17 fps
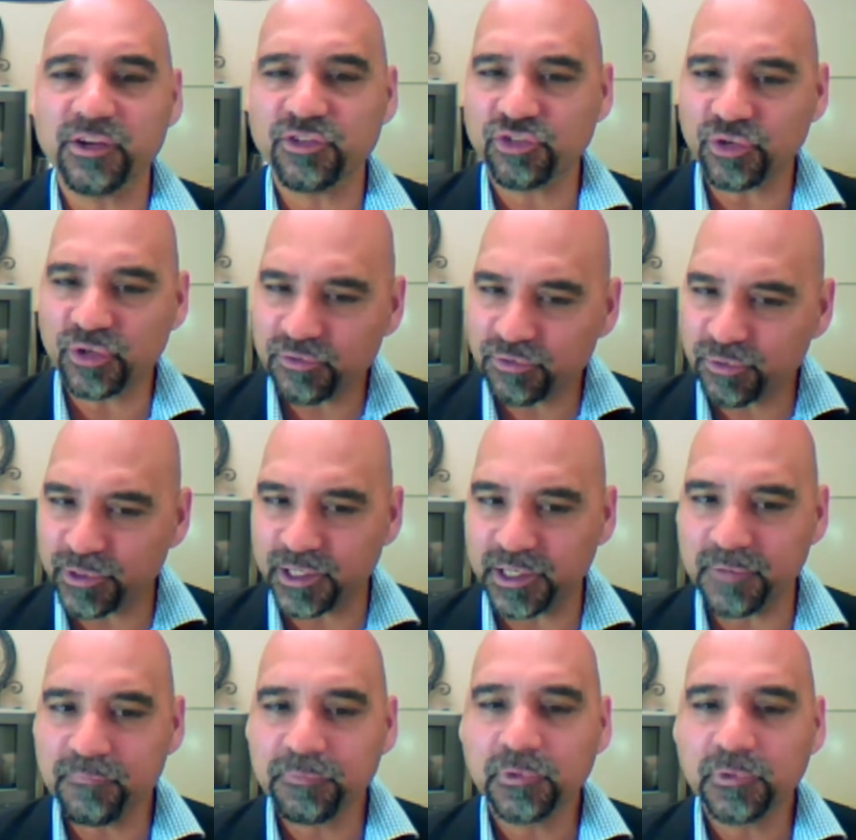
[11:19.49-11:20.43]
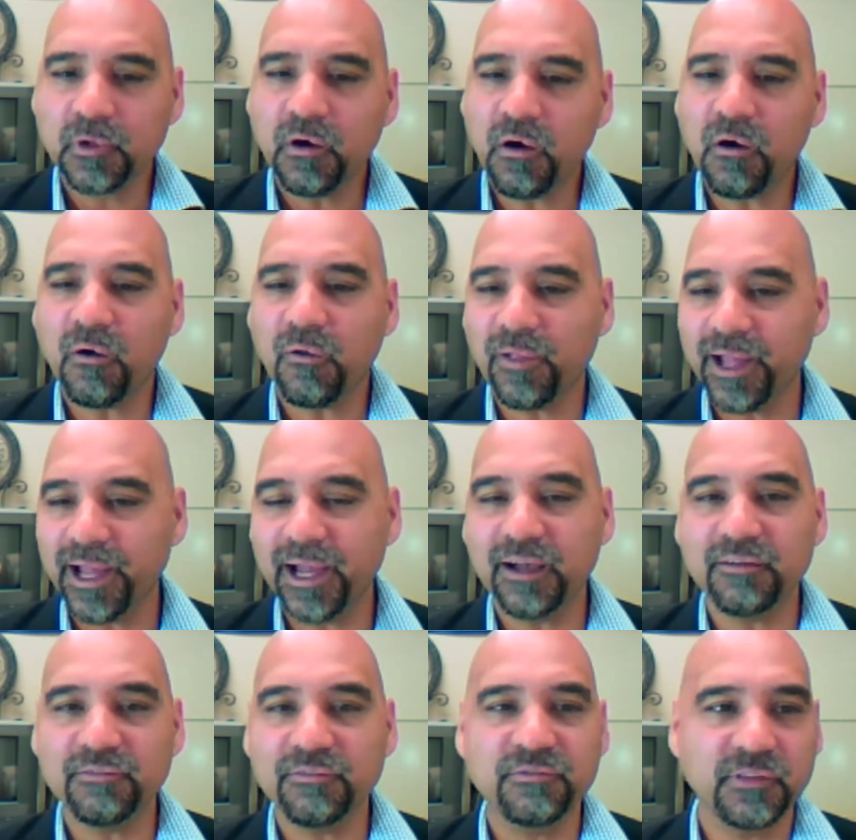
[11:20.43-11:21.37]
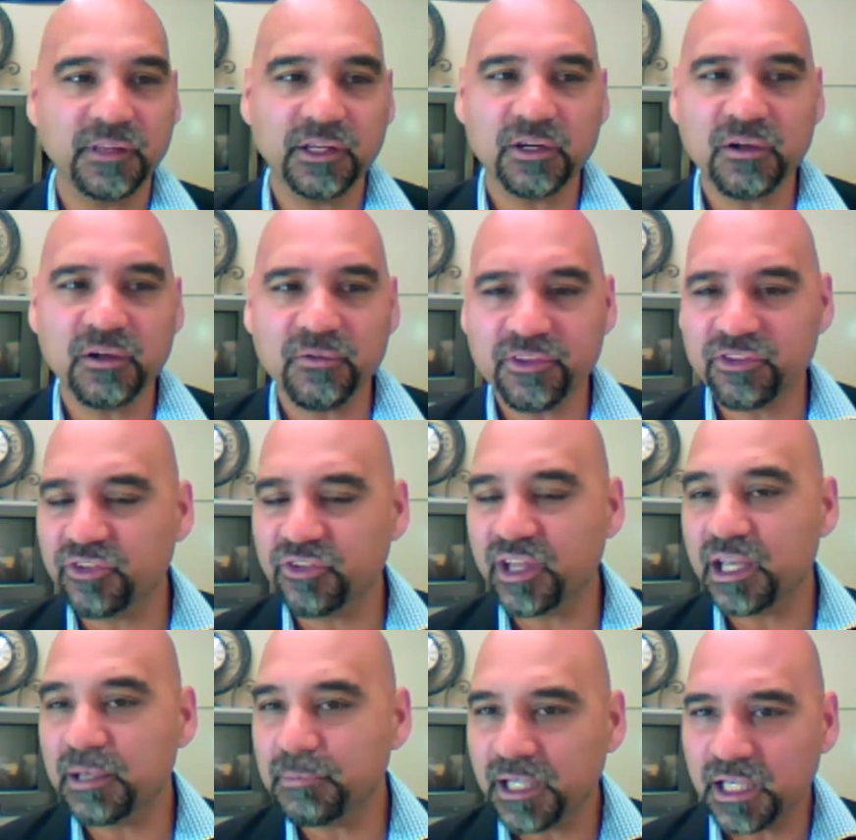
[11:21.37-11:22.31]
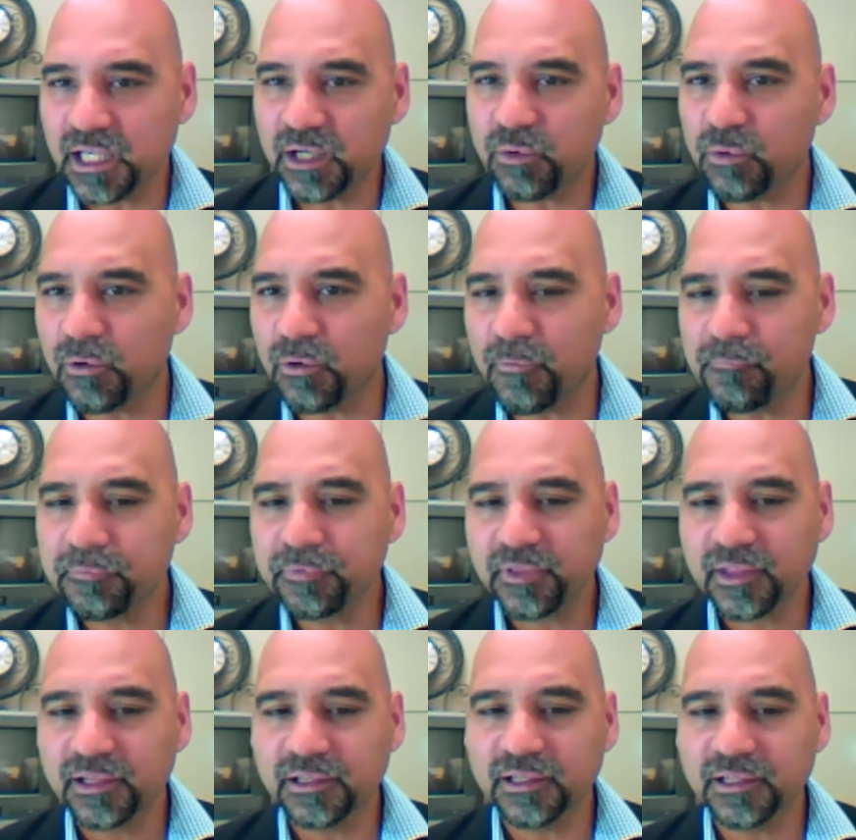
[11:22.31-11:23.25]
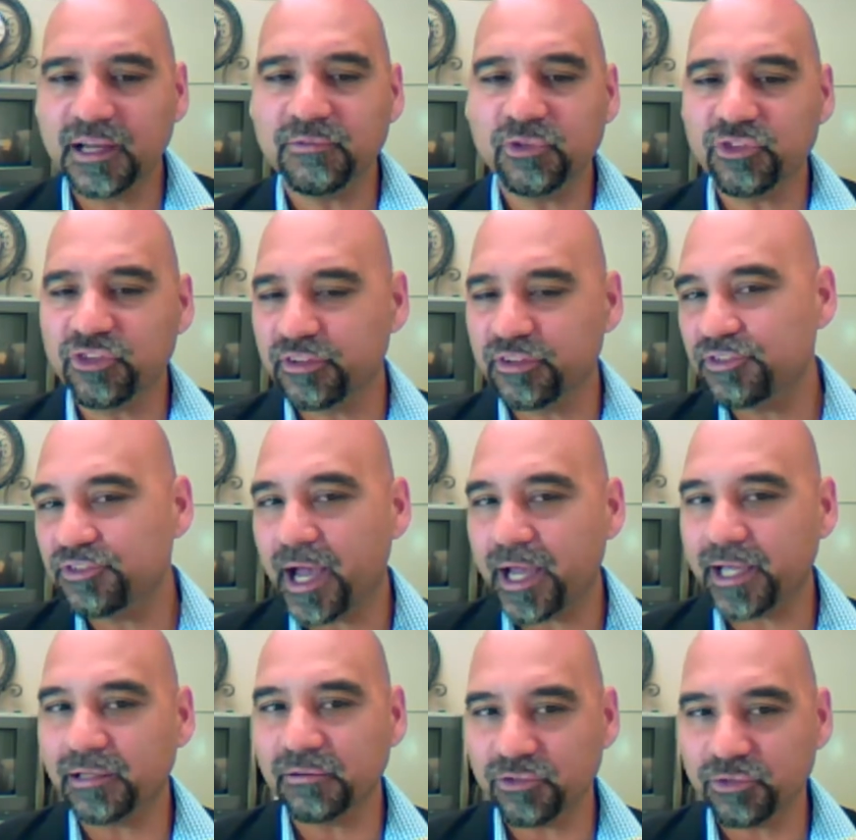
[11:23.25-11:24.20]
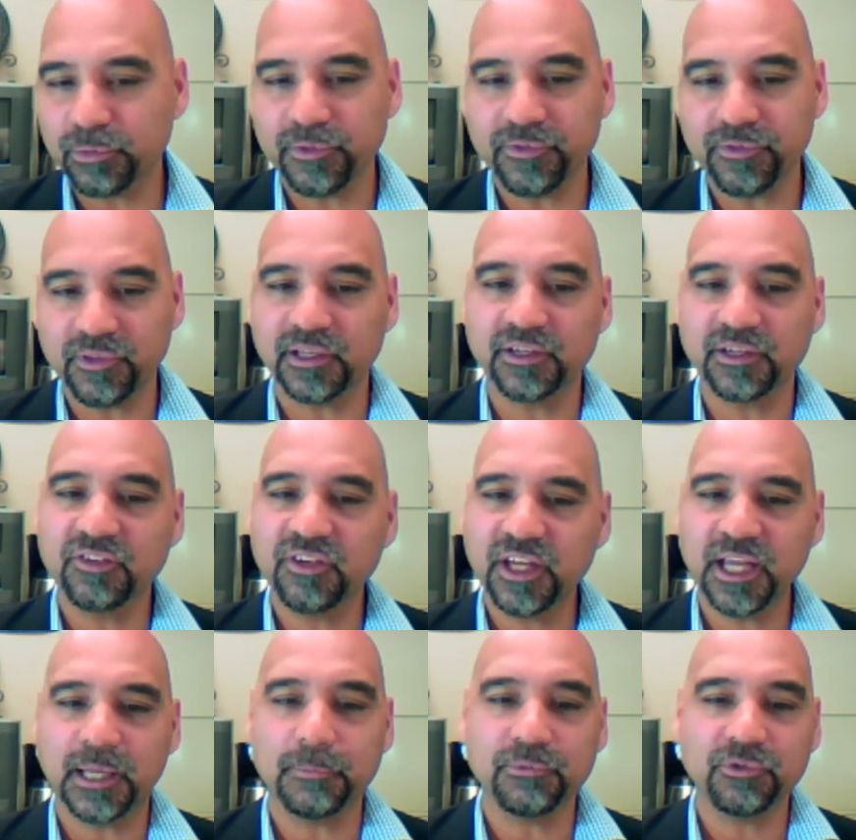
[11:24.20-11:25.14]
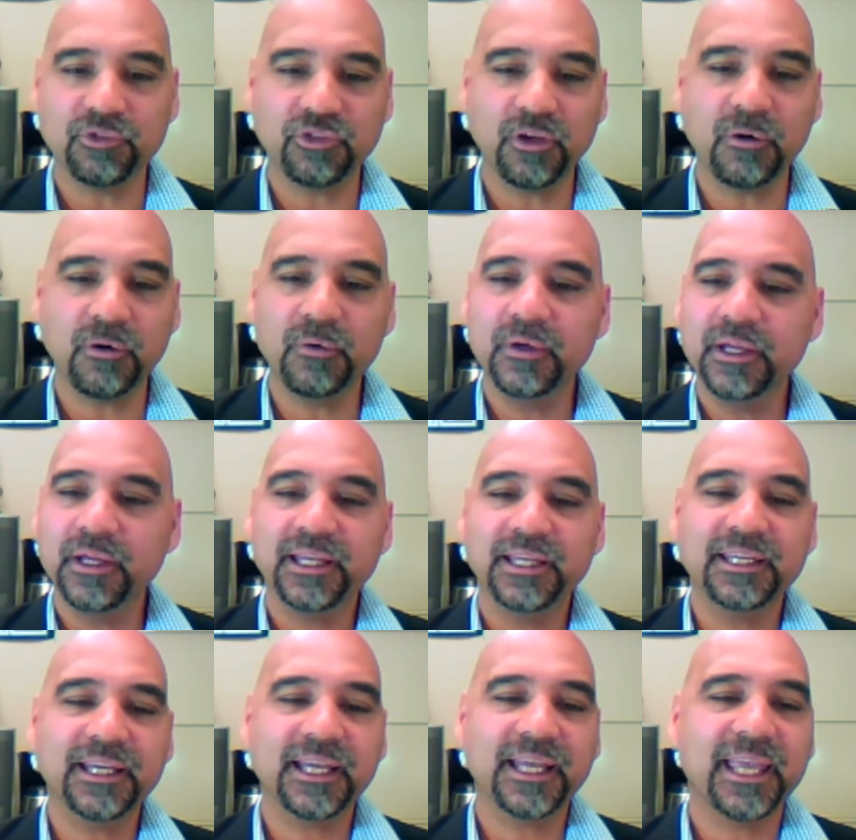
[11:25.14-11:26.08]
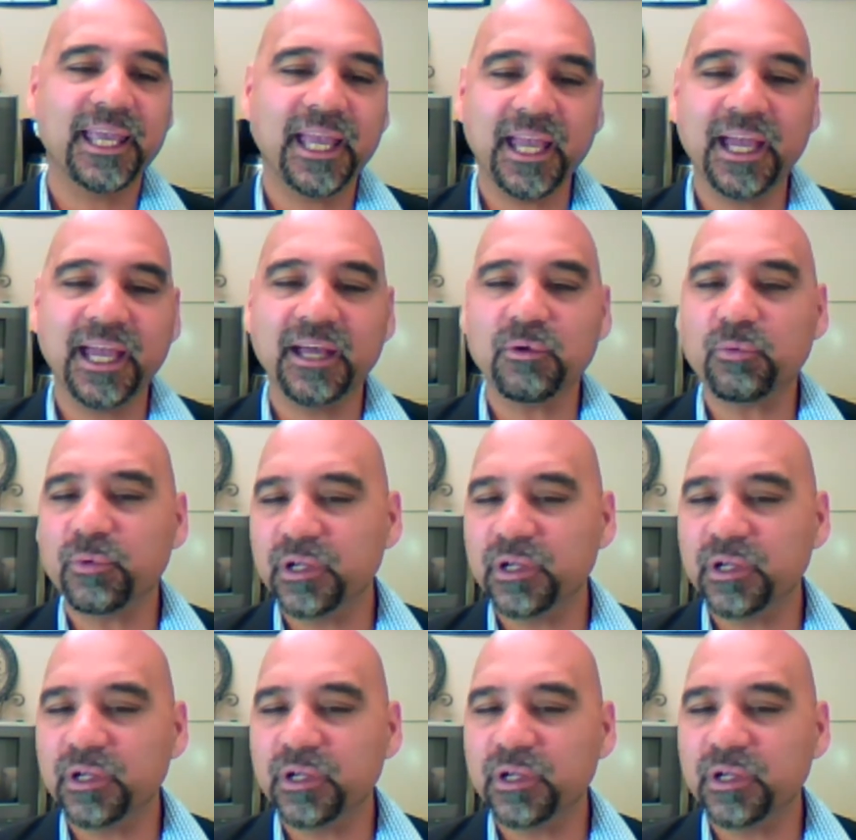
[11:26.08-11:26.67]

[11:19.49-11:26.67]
We can do that through peer pressure if we all have, you know, the same equal levels of titles within a team.